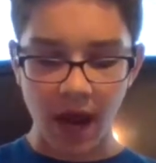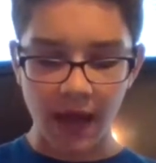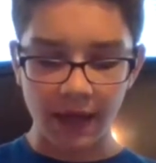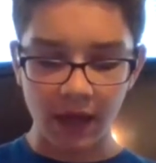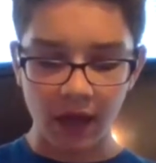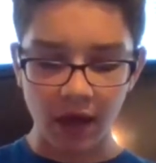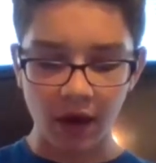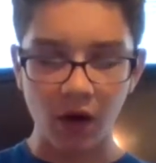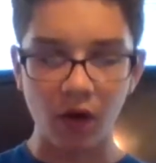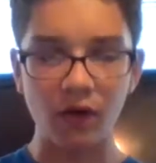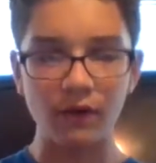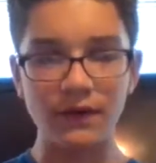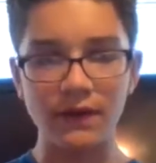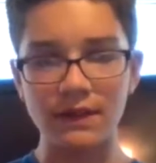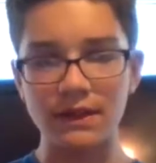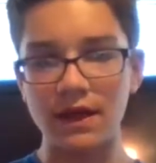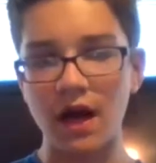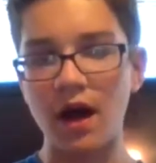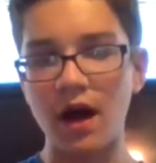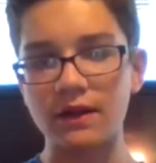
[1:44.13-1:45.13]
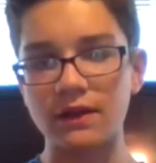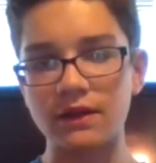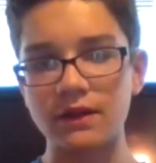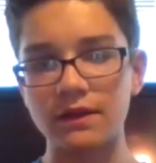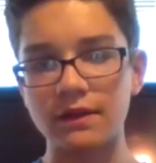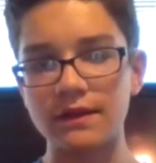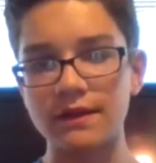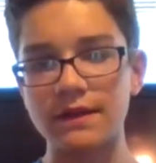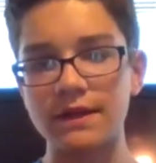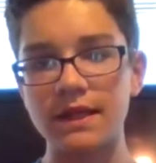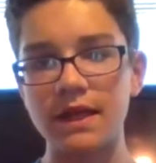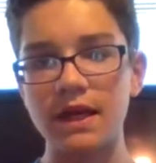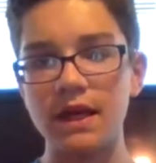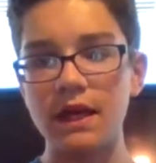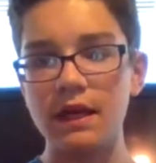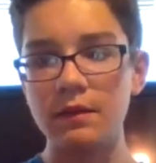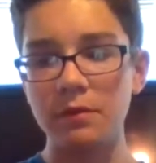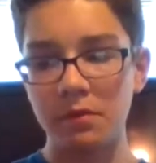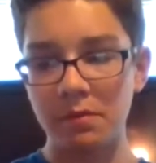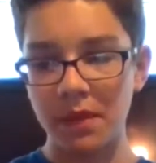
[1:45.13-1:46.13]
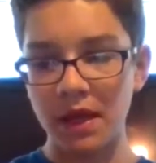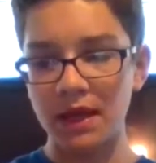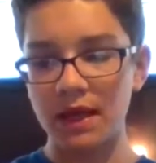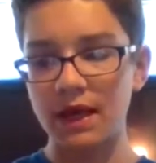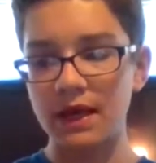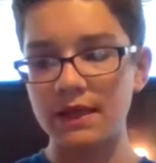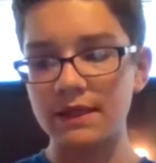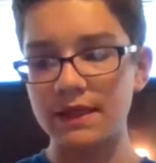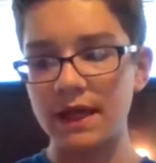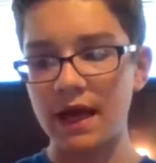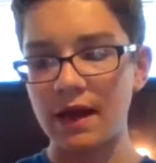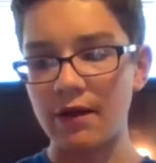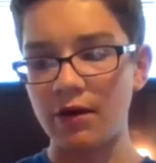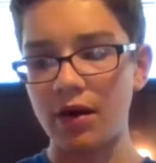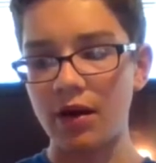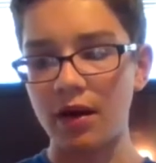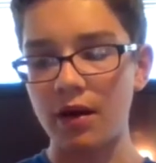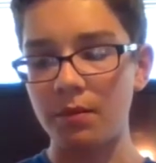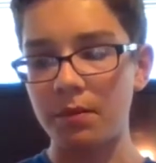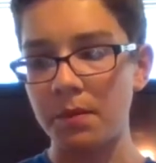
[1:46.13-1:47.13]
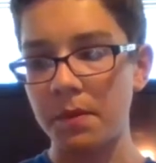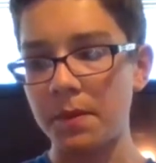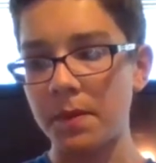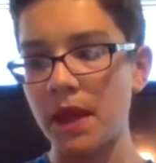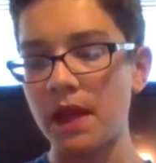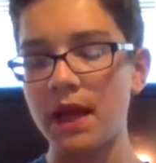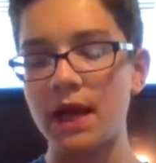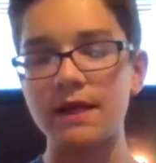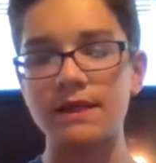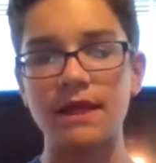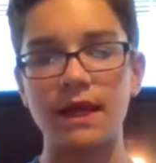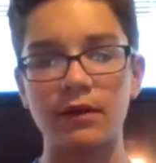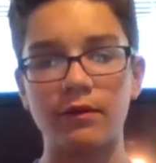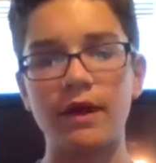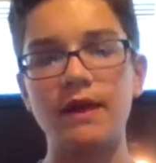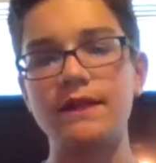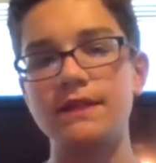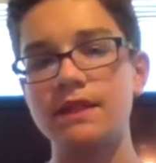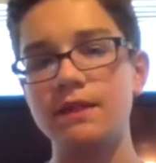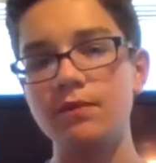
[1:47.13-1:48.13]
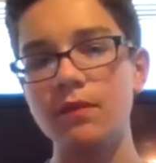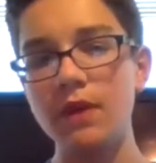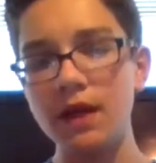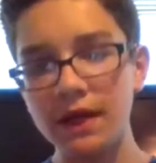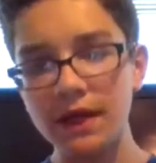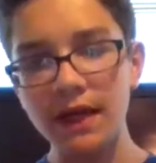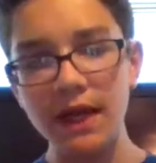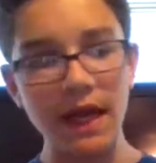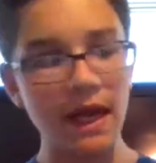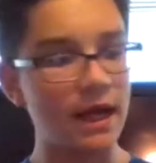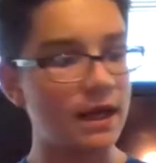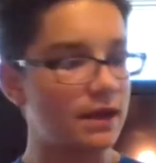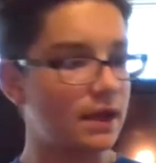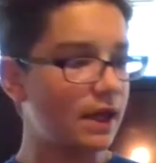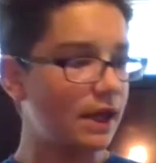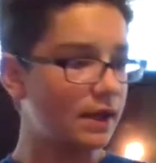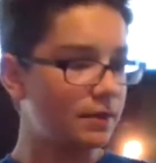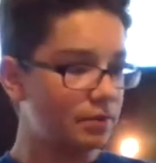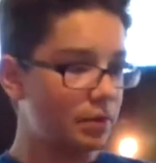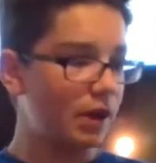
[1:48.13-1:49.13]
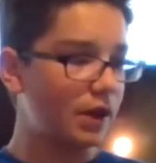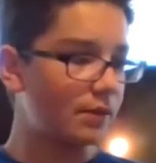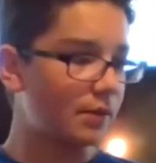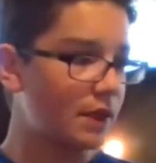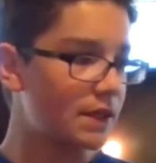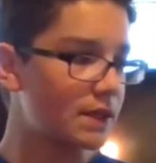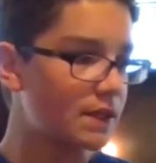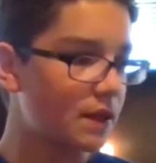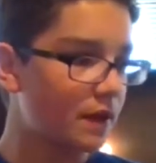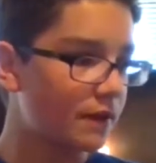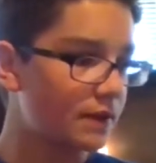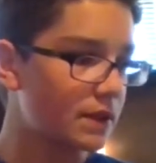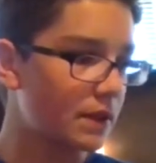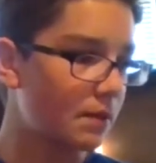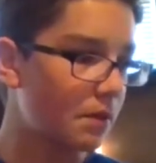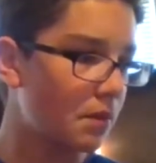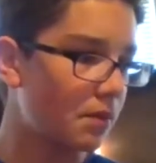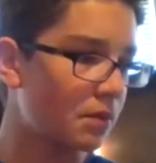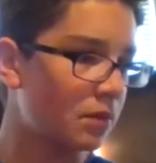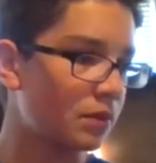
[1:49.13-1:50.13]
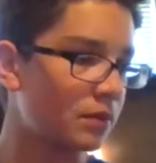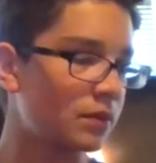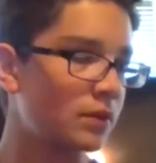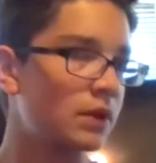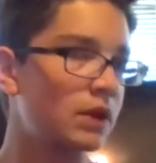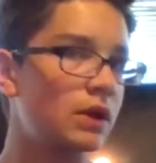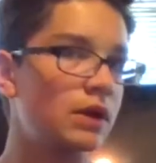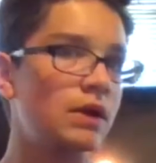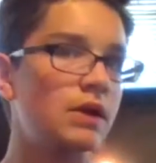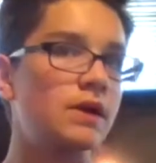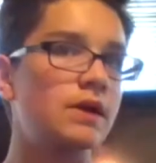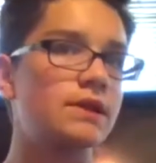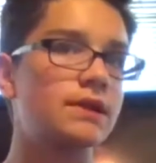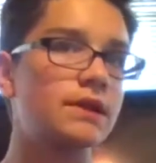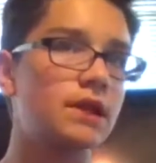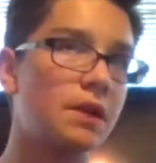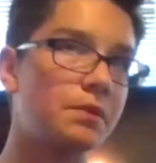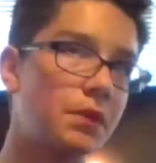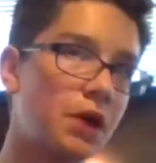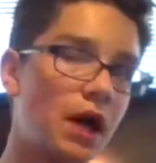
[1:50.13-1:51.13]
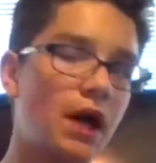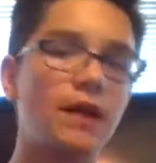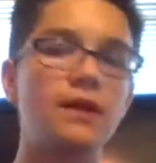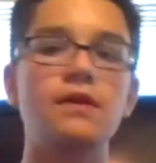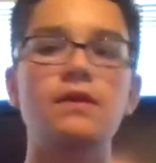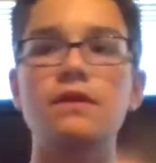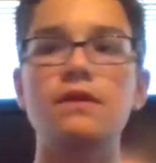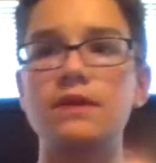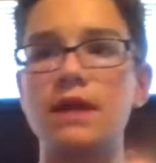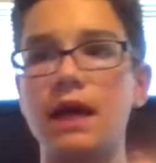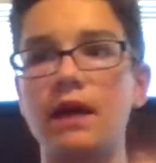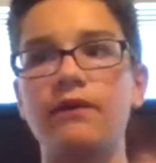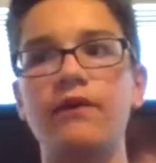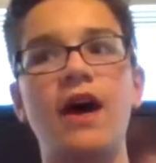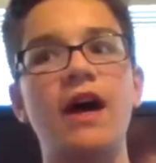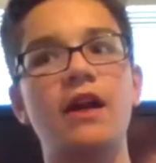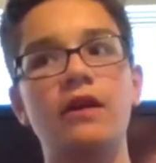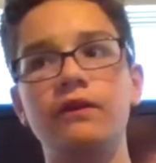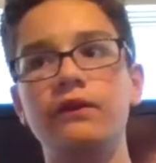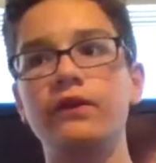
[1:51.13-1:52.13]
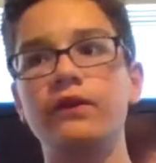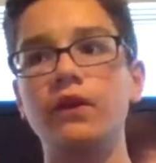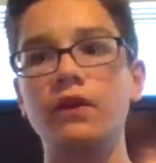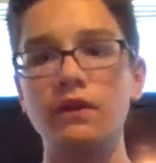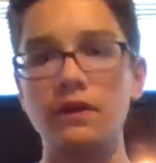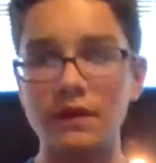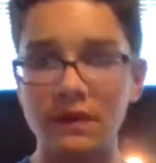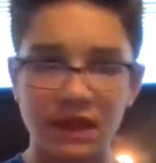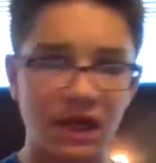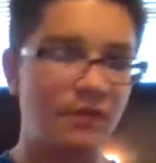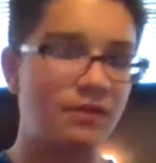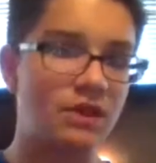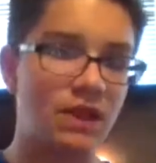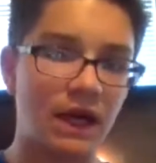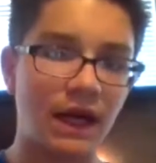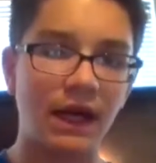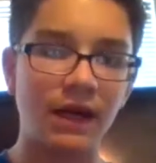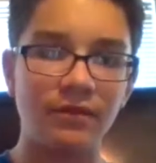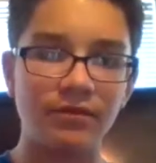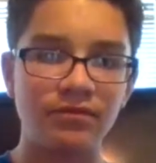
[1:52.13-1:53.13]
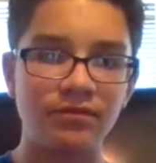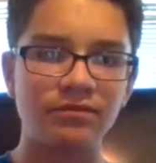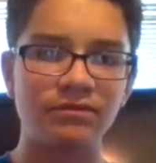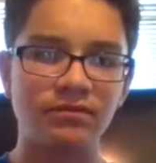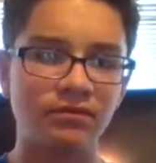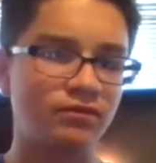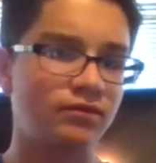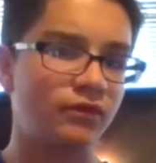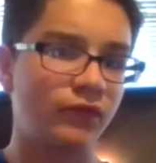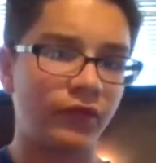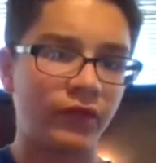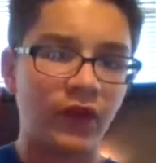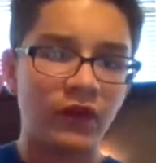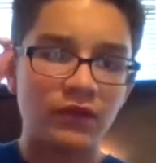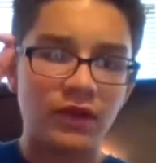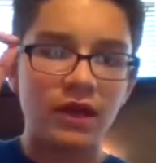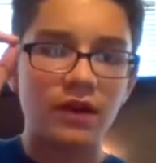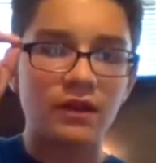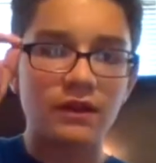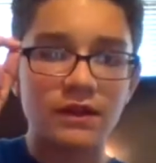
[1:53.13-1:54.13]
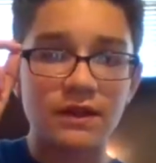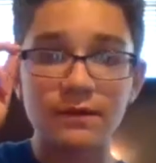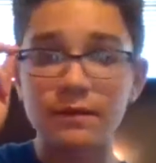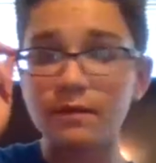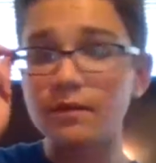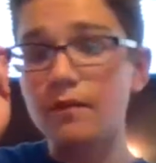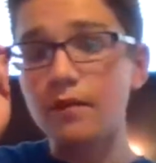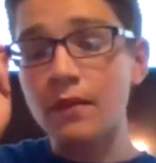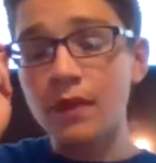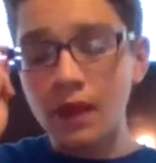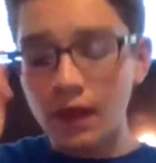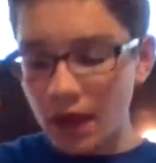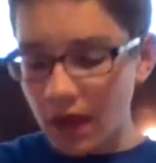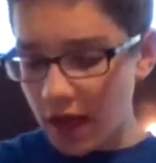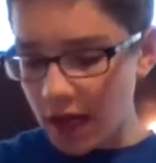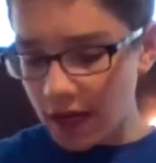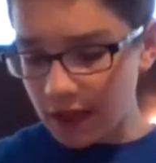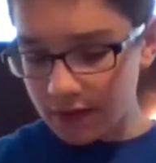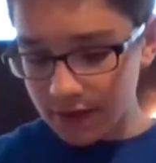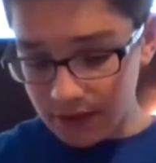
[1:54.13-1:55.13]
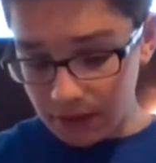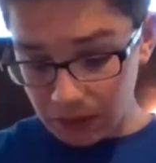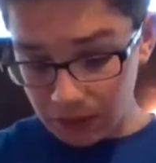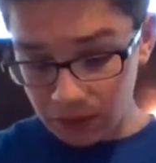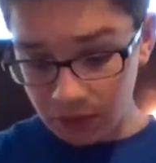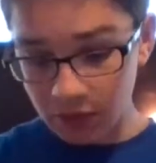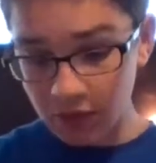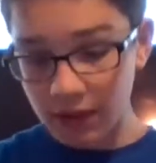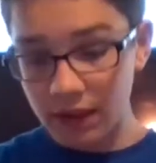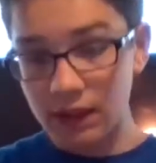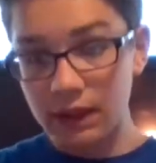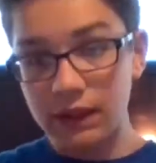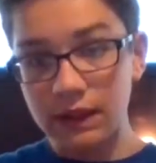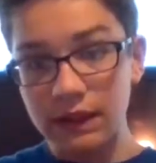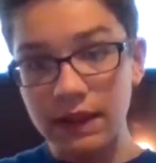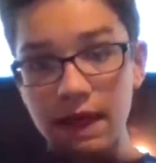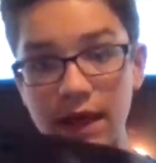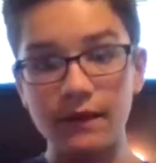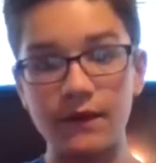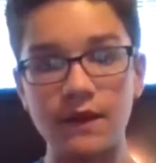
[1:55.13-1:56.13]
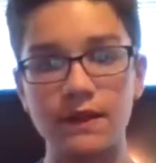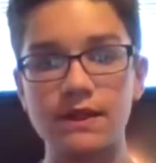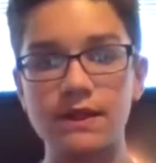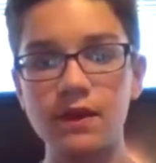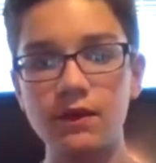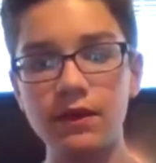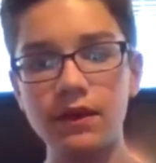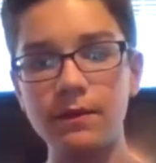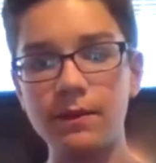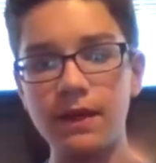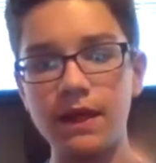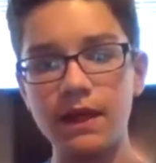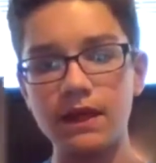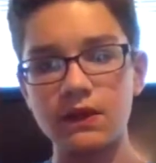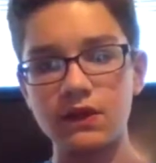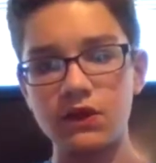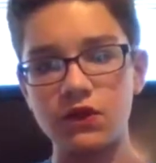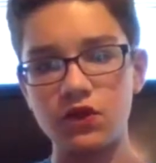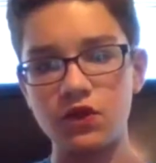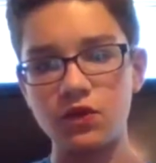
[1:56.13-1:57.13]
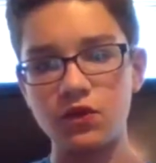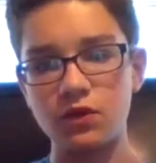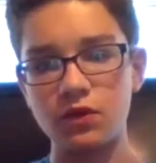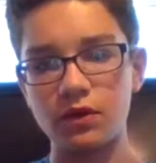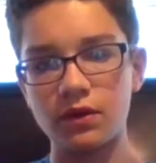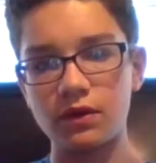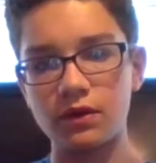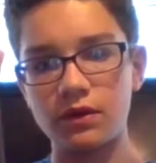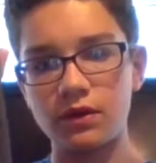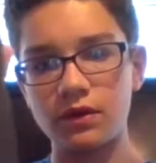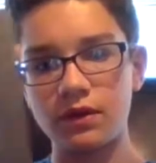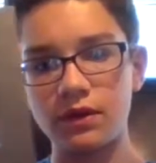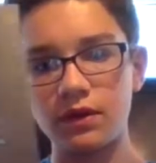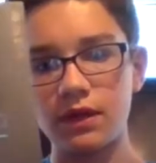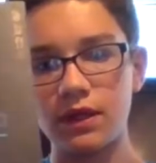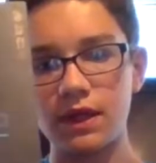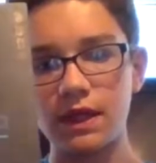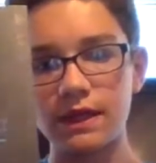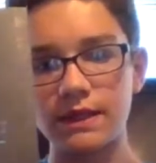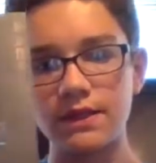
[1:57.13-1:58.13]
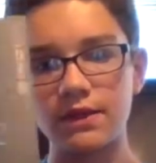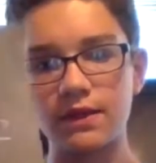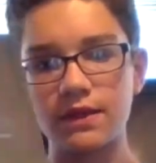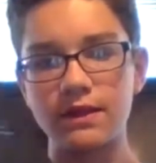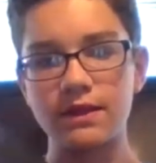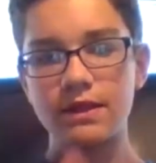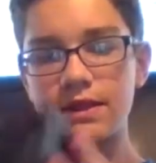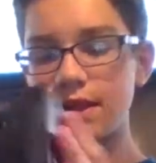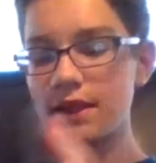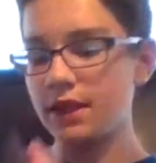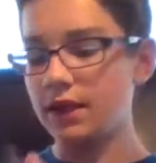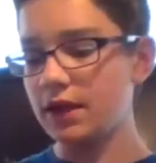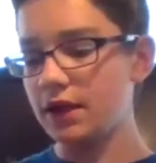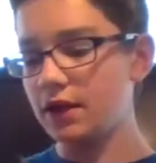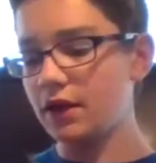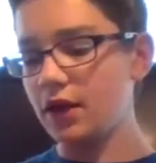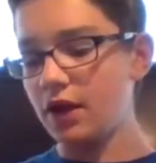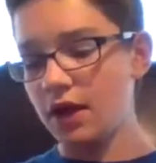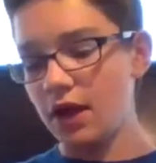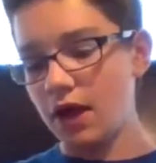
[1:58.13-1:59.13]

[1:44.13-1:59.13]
got all these consoles because I raised some money and I bought myself some consoles. I've had them for some time, a few years. So yeah, the Sony PS2, as you can see.